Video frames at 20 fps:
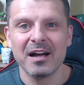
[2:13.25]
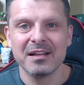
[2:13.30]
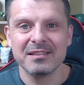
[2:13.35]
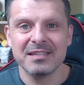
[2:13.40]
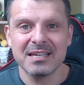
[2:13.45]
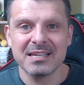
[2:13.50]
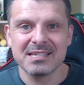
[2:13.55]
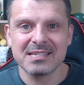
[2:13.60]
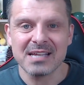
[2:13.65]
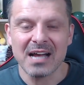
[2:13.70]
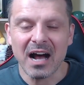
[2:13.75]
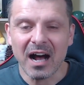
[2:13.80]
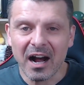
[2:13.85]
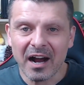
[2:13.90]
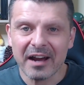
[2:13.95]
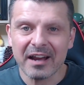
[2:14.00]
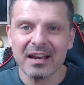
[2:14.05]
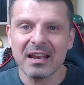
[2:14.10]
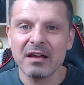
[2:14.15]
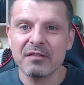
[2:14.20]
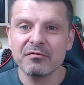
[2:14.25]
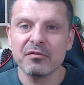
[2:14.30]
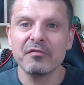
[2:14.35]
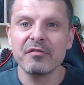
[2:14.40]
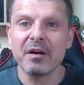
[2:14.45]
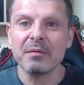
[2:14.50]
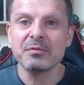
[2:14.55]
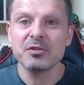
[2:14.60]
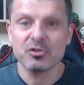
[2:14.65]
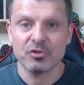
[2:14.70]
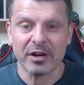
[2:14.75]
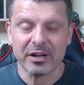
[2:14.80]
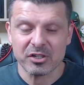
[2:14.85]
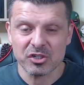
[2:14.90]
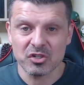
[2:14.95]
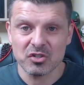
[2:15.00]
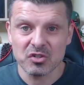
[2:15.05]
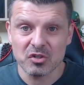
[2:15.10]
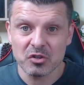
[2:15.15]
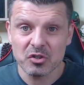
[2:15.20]
this higher level of
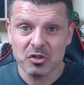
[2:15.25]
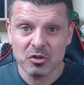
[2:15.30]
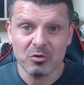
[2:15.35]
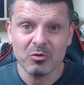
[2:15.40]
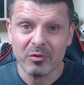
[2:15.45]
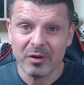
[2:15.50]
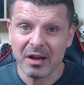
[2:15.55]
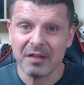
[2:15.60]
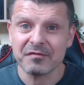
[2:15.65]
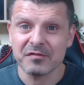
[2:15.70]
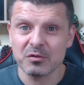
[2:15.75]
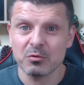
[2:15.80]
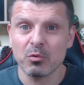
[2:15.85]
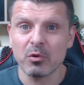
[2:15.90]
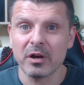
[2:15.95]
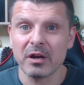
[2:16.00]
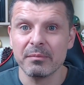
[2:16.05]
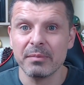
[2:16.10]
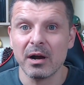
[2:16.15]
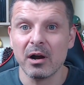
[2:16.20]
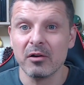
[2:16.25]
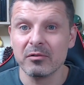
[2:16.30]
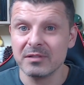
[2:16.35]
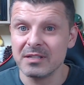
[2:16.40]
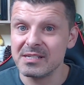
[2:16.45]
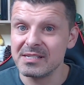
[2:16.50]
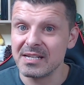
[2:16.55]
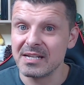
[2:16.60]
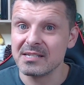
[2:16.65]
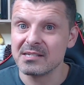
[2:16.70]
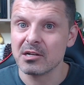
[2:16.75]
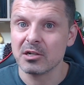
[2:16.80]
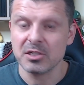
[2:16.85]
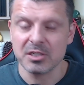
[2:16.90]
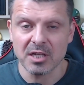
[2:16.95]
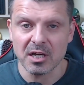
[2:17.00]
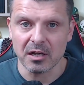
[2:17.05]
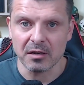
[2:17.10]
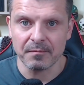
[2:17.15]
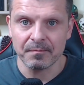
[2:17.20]
abstraction, so you don't have to worry about how these things are
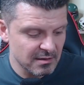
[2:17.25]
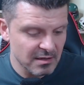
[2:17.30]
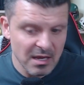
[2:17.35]
done.